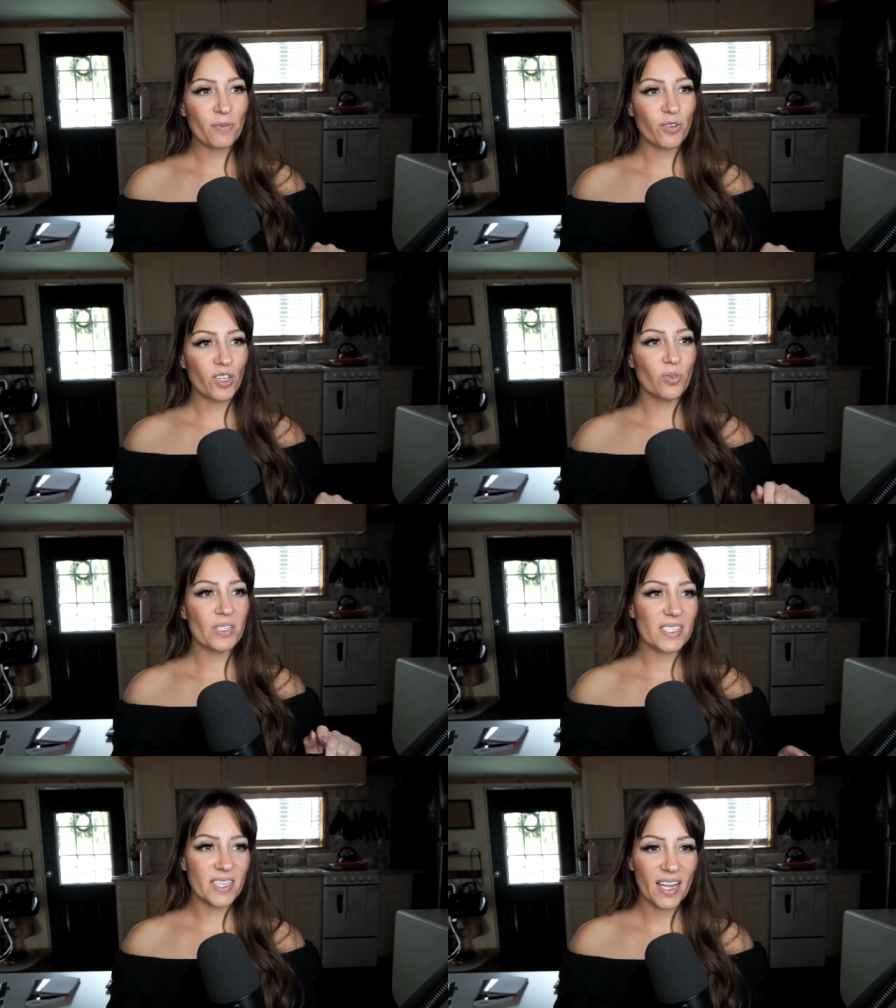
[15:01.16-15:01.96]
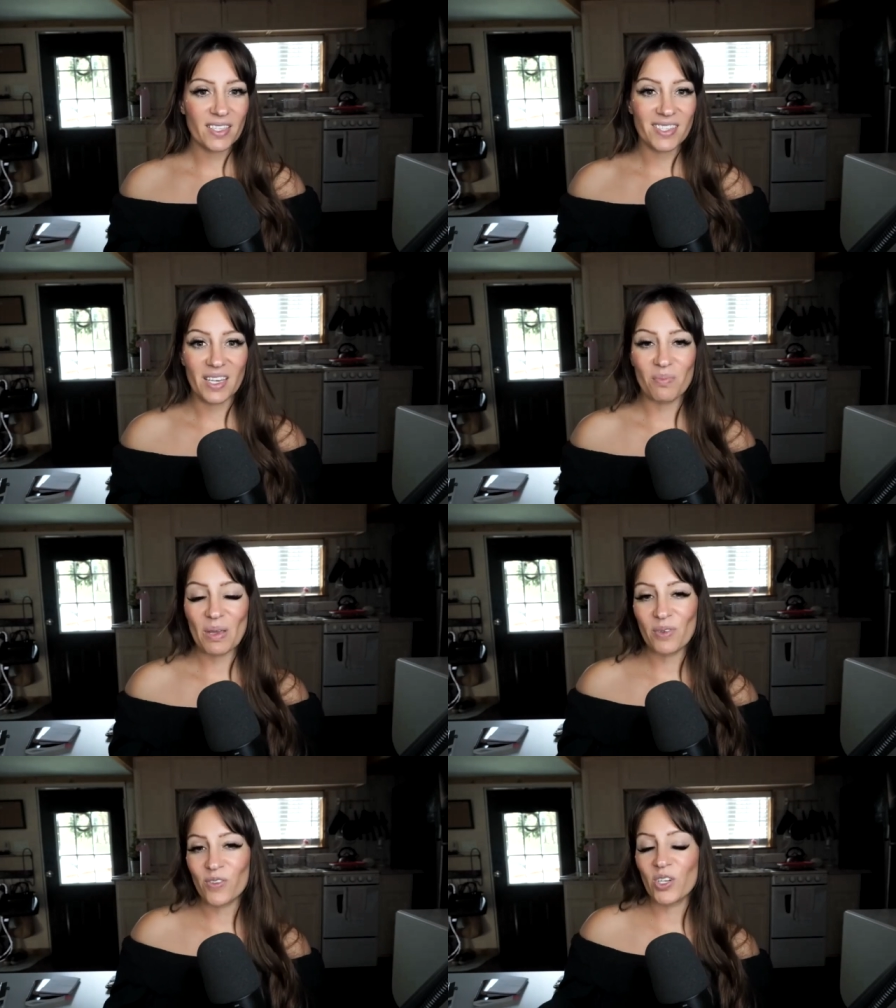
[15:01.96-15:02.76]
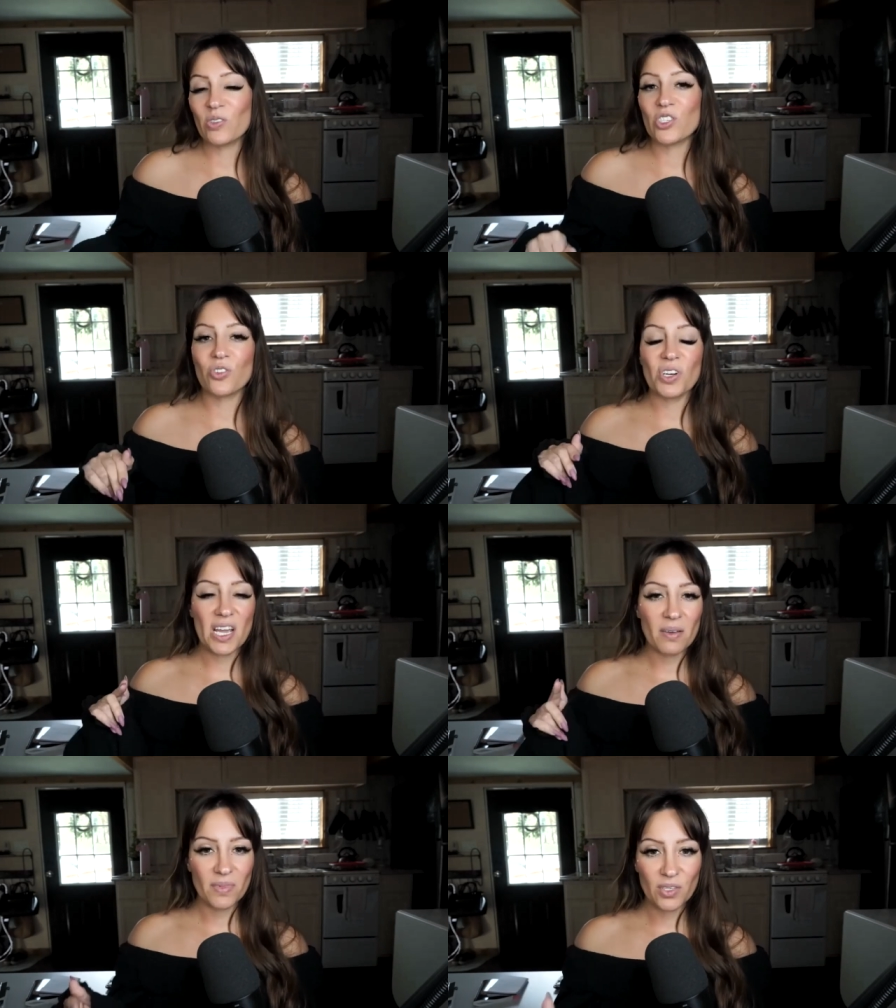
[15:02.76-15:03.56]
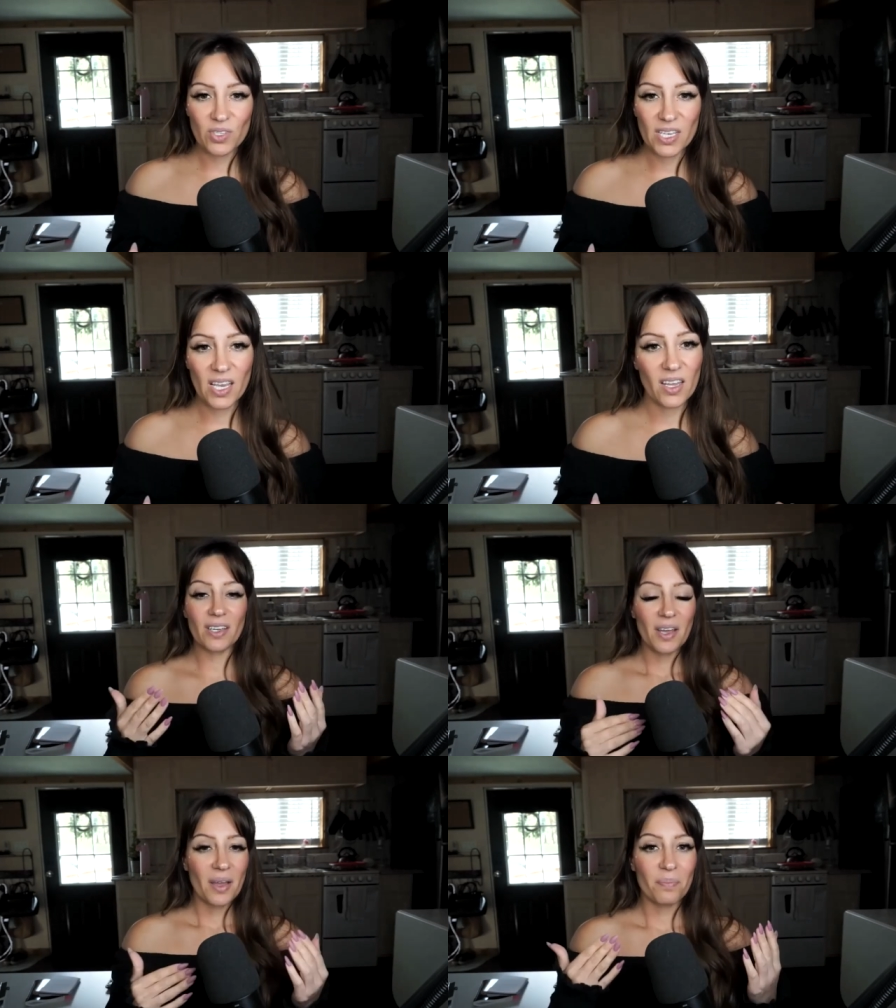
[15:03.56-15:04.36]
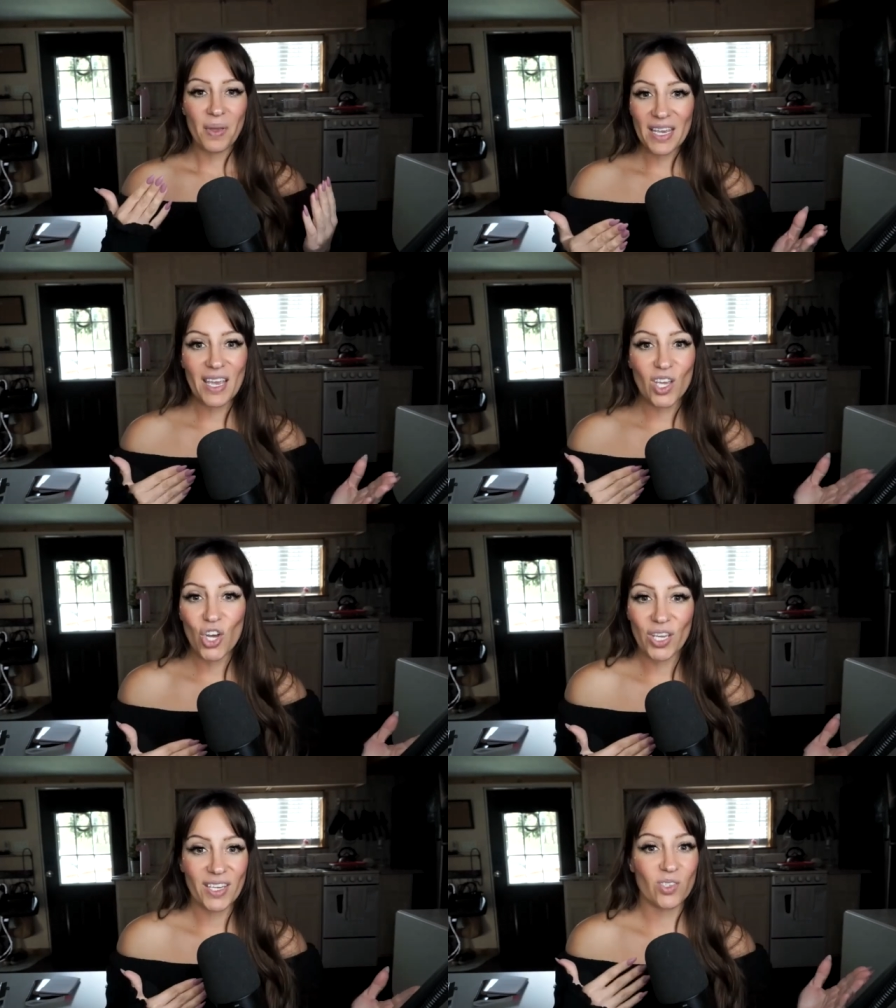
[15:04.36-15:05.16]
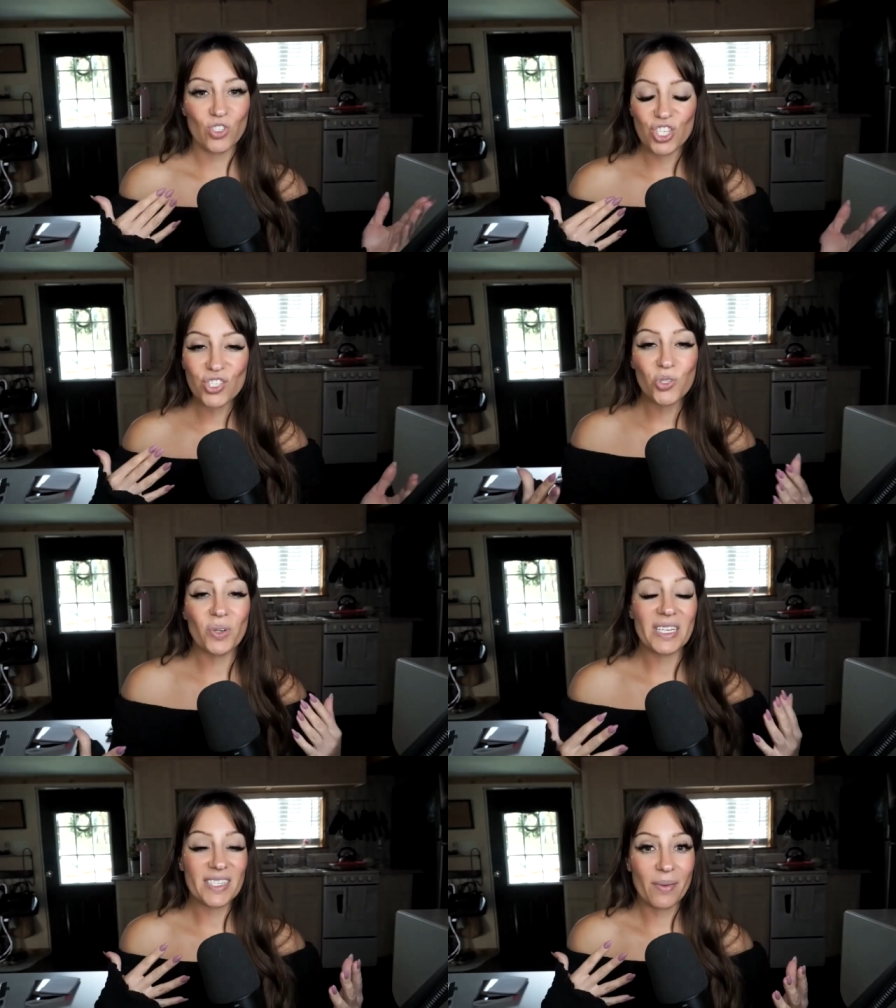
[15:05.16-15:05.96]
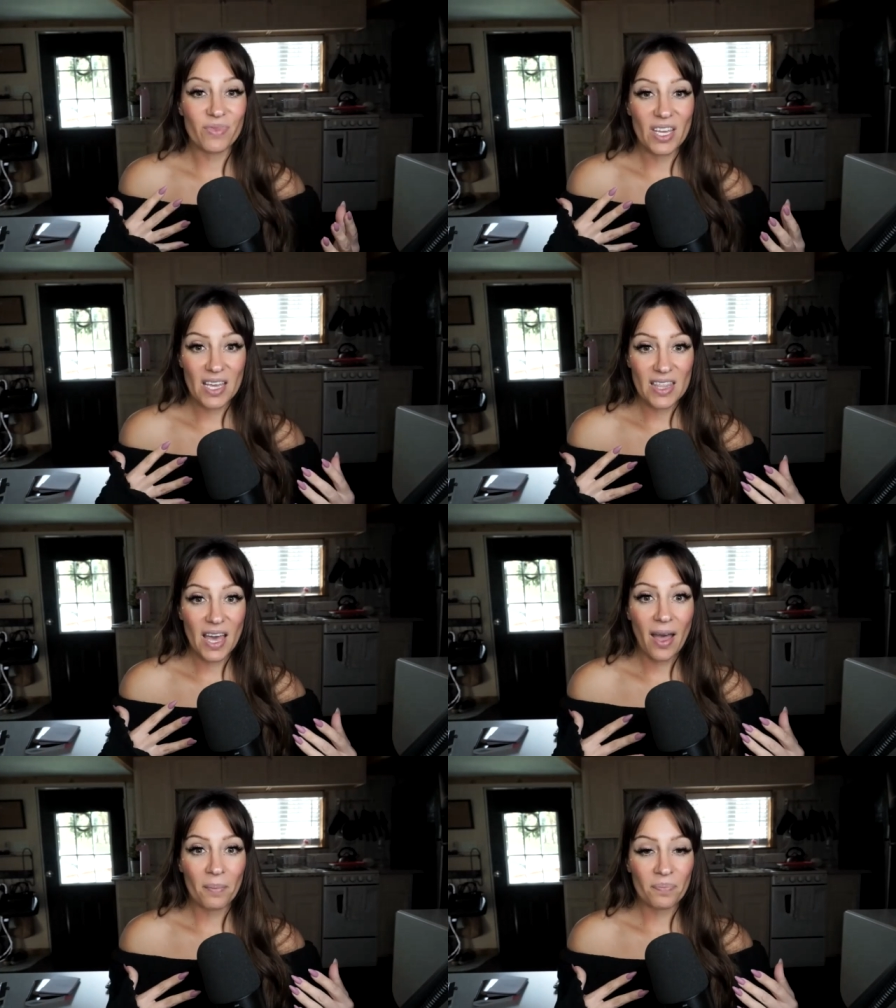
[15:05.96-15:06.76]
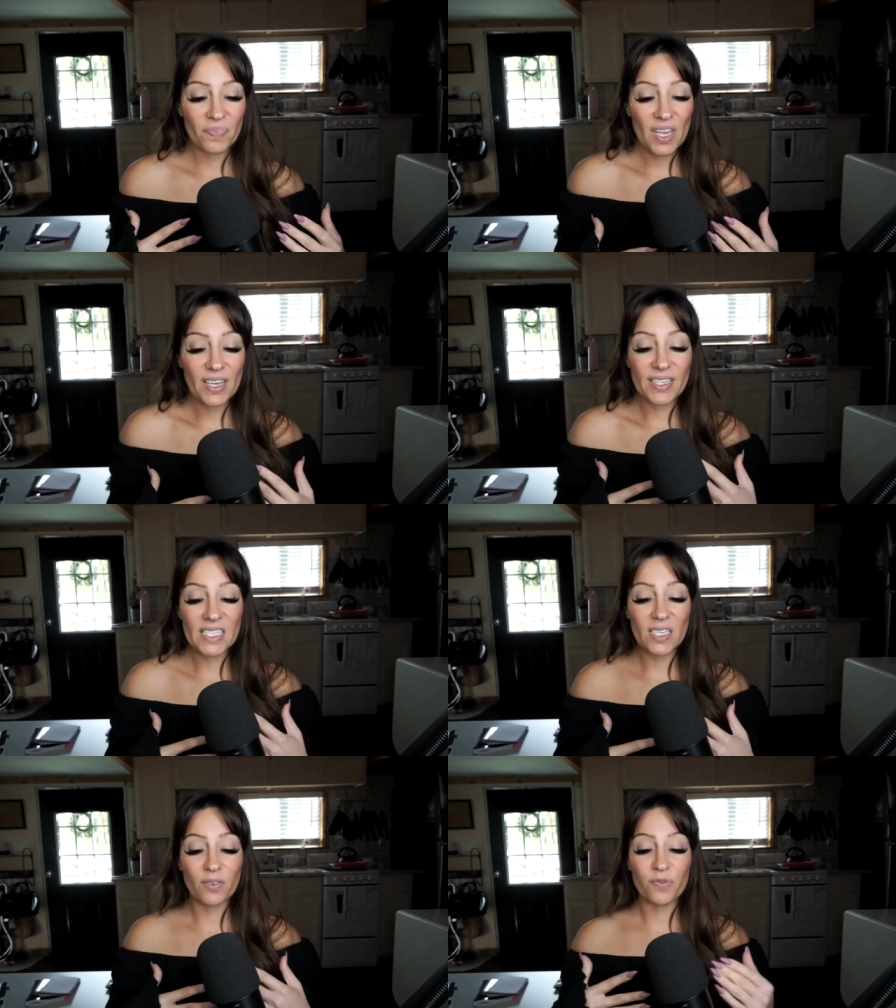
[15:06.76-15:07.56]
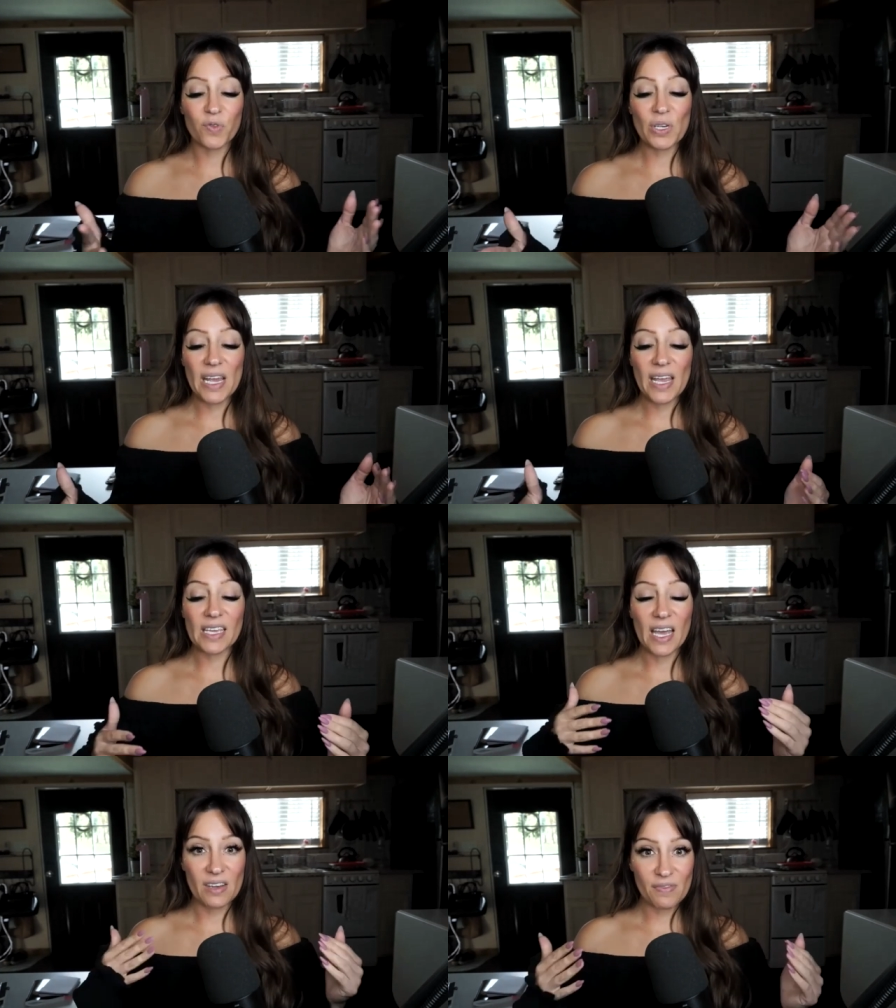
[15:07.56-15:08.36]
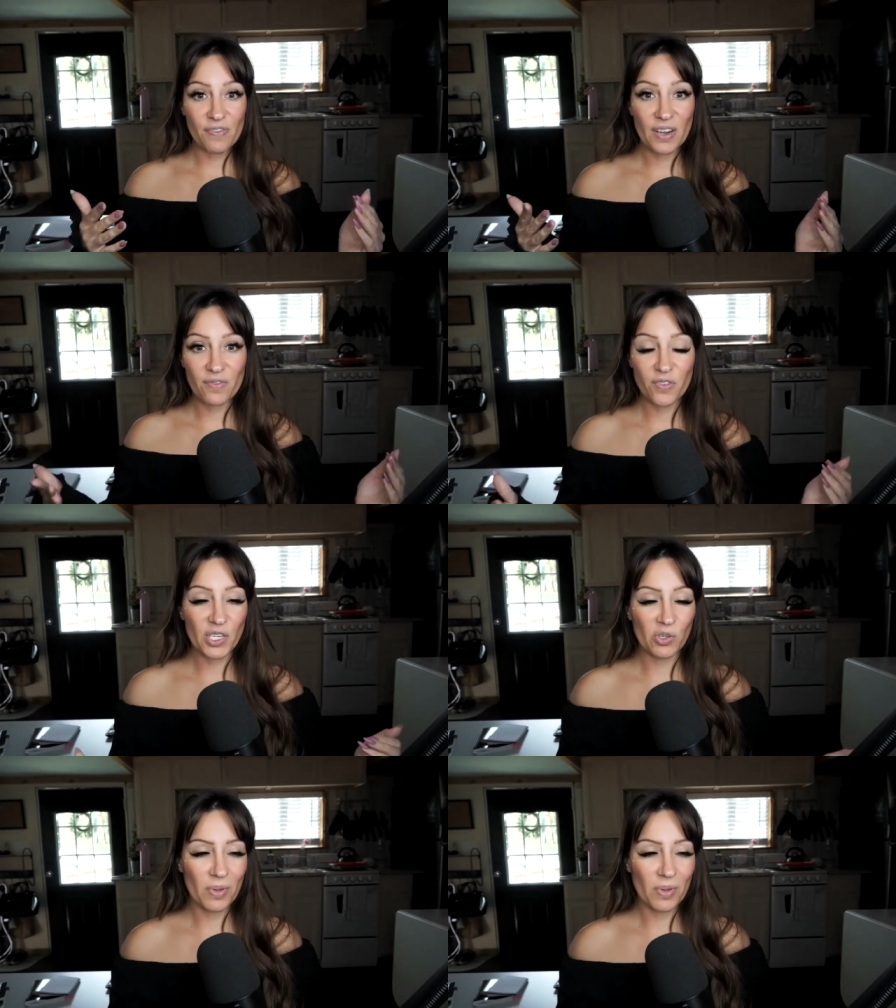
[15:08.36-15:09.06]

for you, it's dancing. Maybe for you, it's turning on music and baking cookies, or just doing something that is freeing and fun for you.